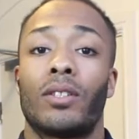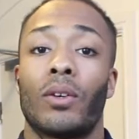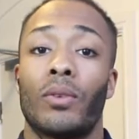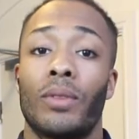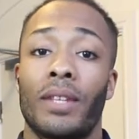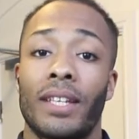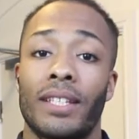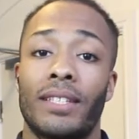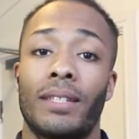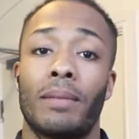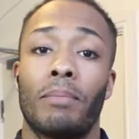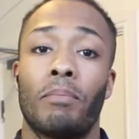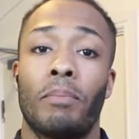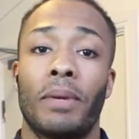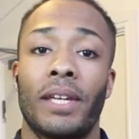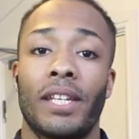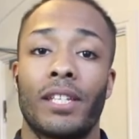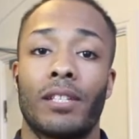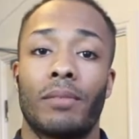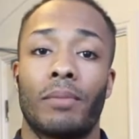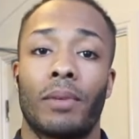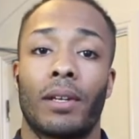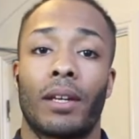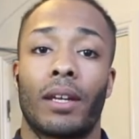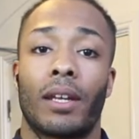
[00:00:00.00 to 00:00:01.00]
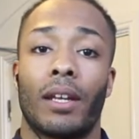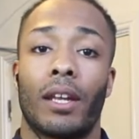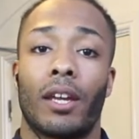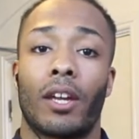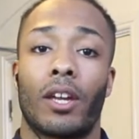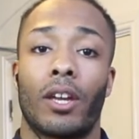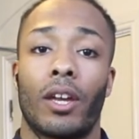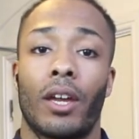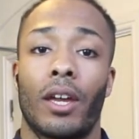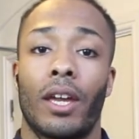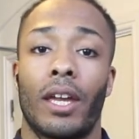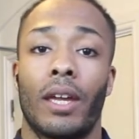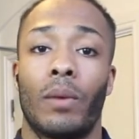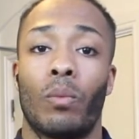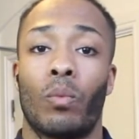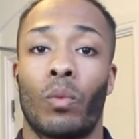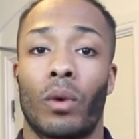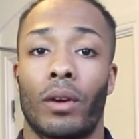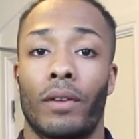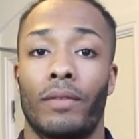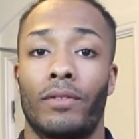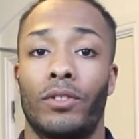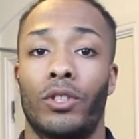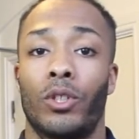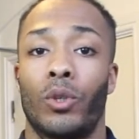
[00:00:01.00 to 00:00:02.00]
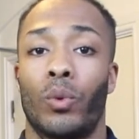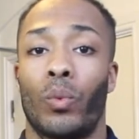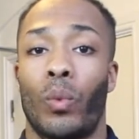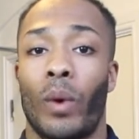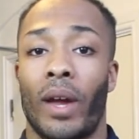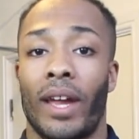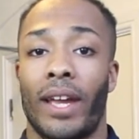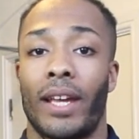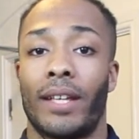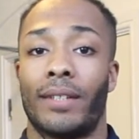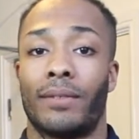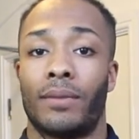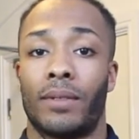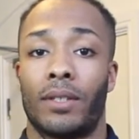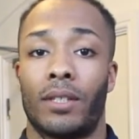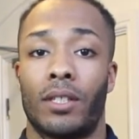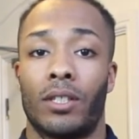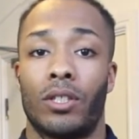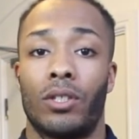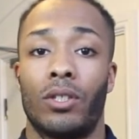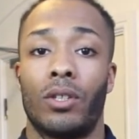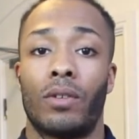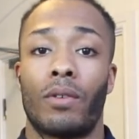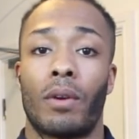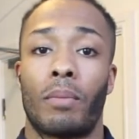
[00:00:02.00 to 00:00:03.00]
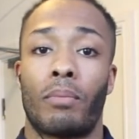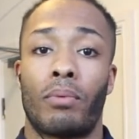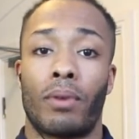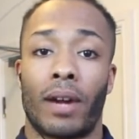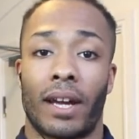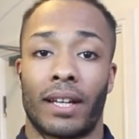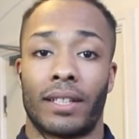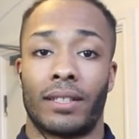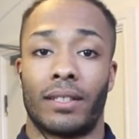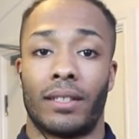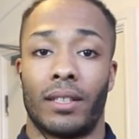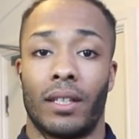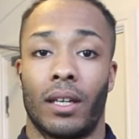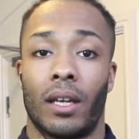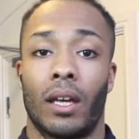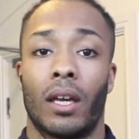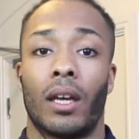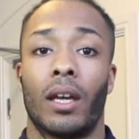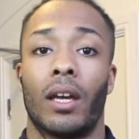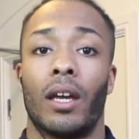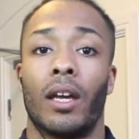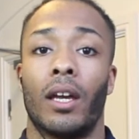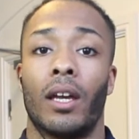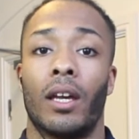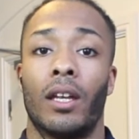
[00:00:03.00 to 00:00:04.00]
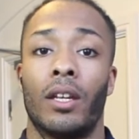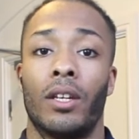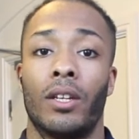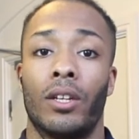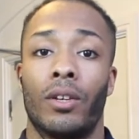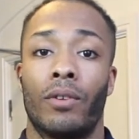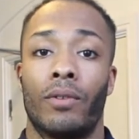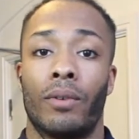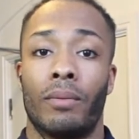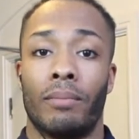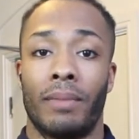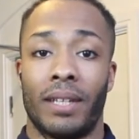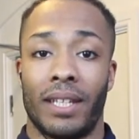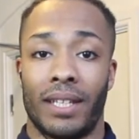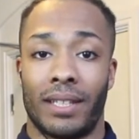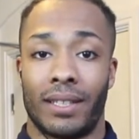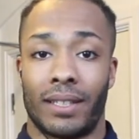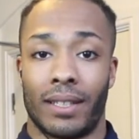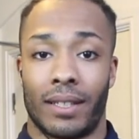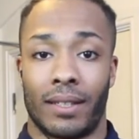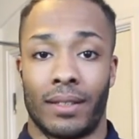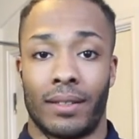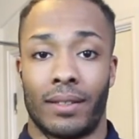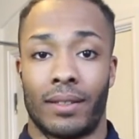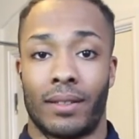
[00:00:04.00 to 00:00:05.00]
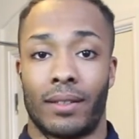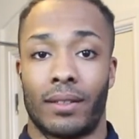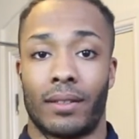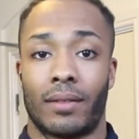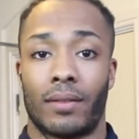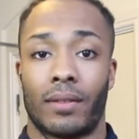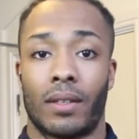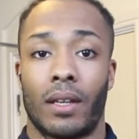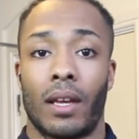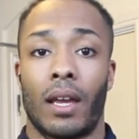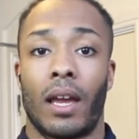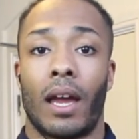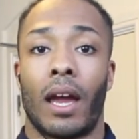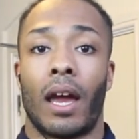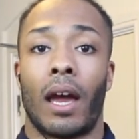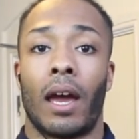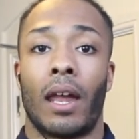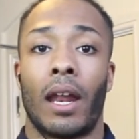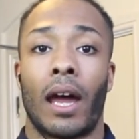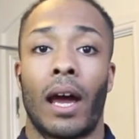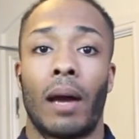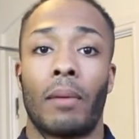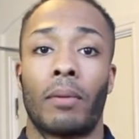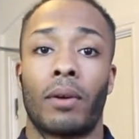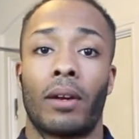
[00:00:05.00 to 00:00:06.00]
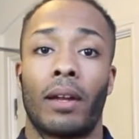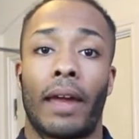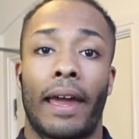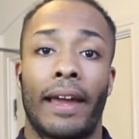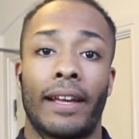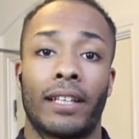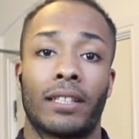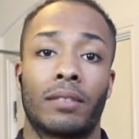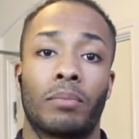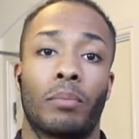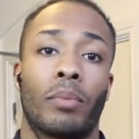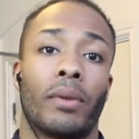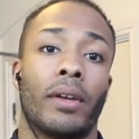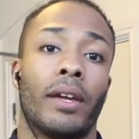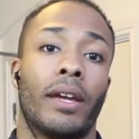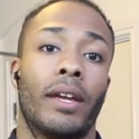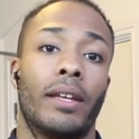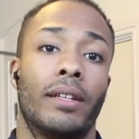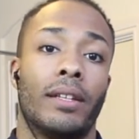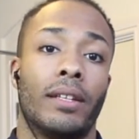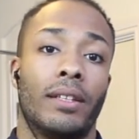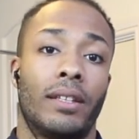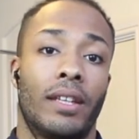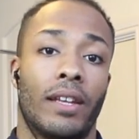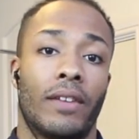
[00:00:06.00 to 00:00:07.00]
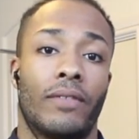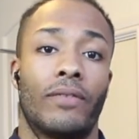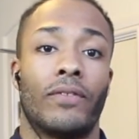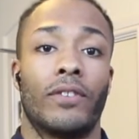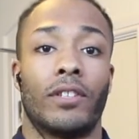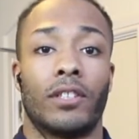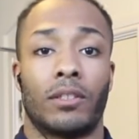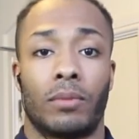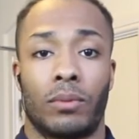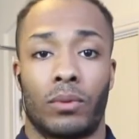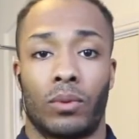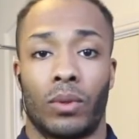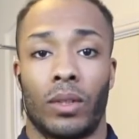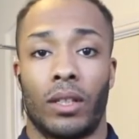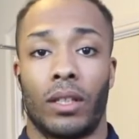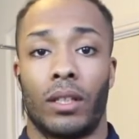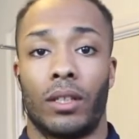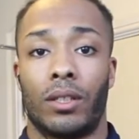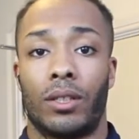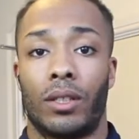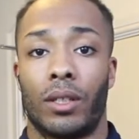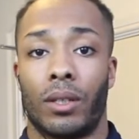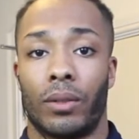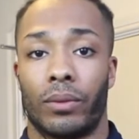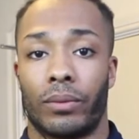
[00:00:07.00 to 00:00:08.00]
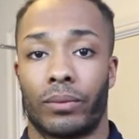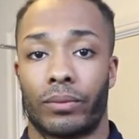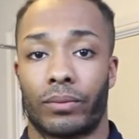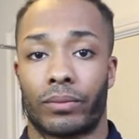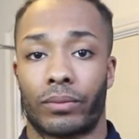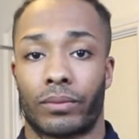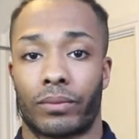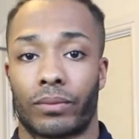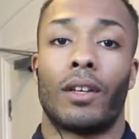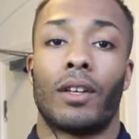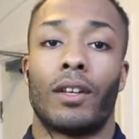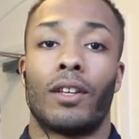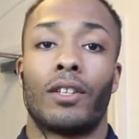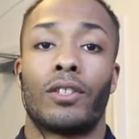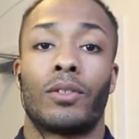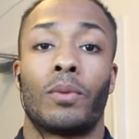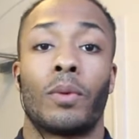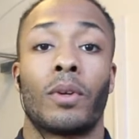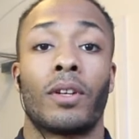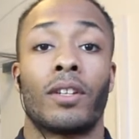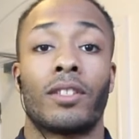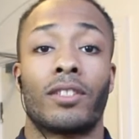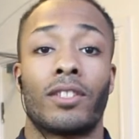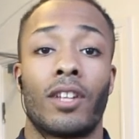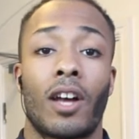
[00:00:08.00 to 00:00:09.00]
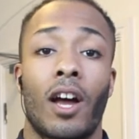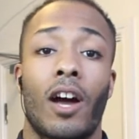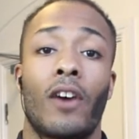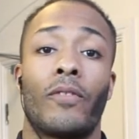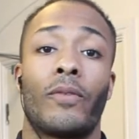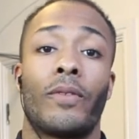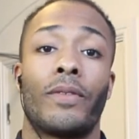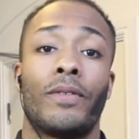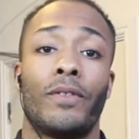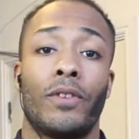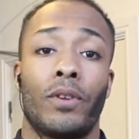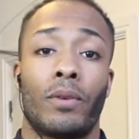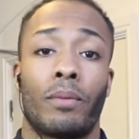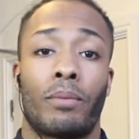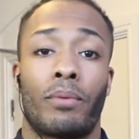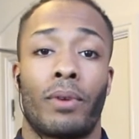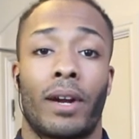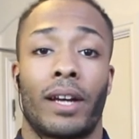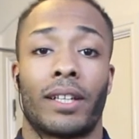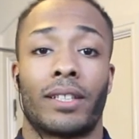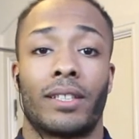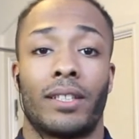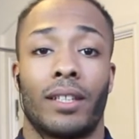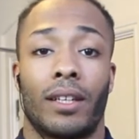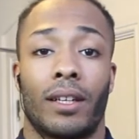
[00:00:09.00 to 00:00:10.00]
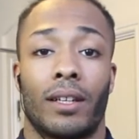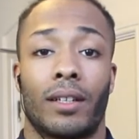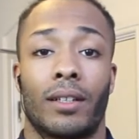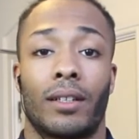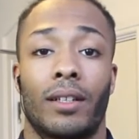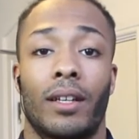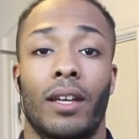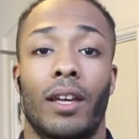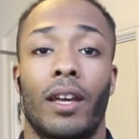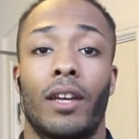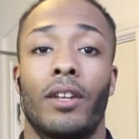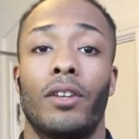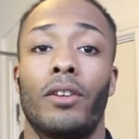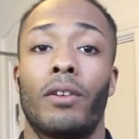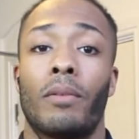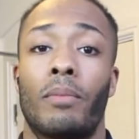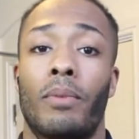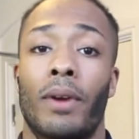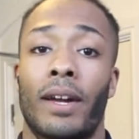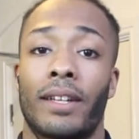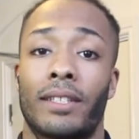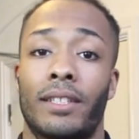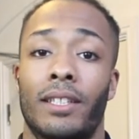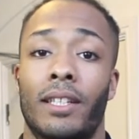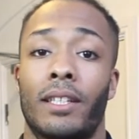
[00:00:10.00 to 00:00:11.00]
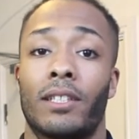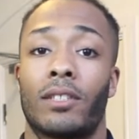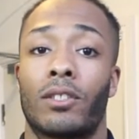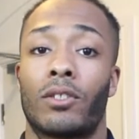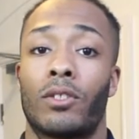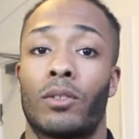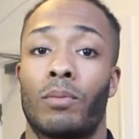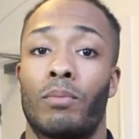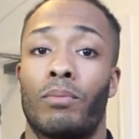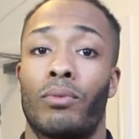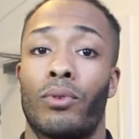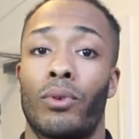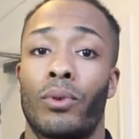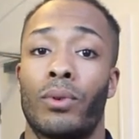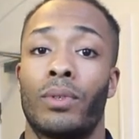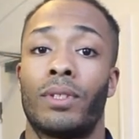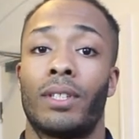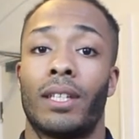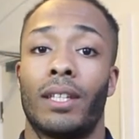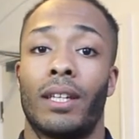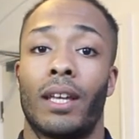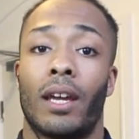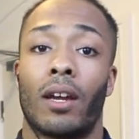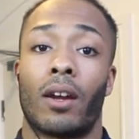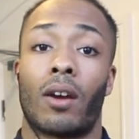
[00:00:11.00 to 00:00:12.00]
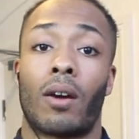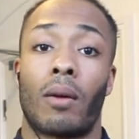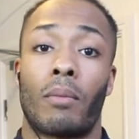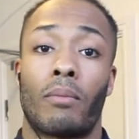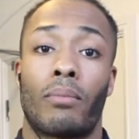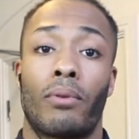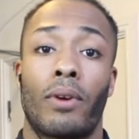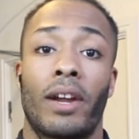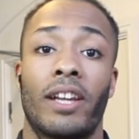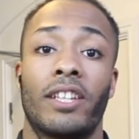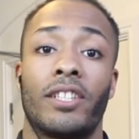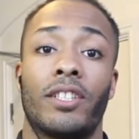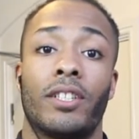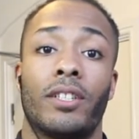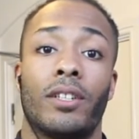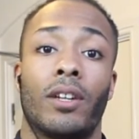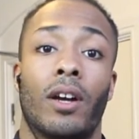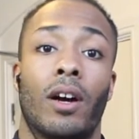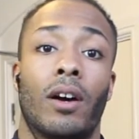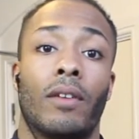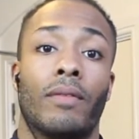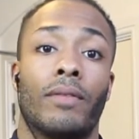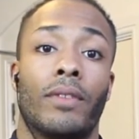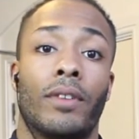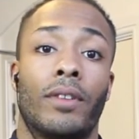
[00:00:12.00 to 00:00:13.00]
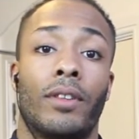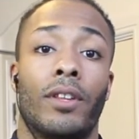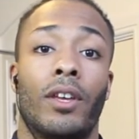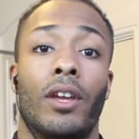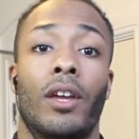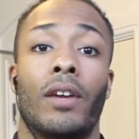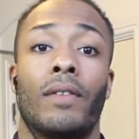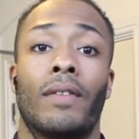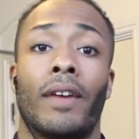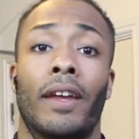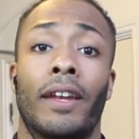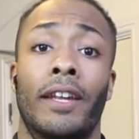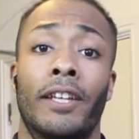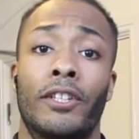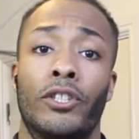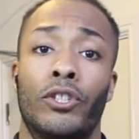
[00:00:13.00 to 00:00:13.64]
this impingement can occur in one of two ways, which is Neuropraxia and Neuromesis. And I'm going to explain the difference between the two. So we're going to start off with Neuropraxia. Neuropraxia is bruising and compression of the nerve and is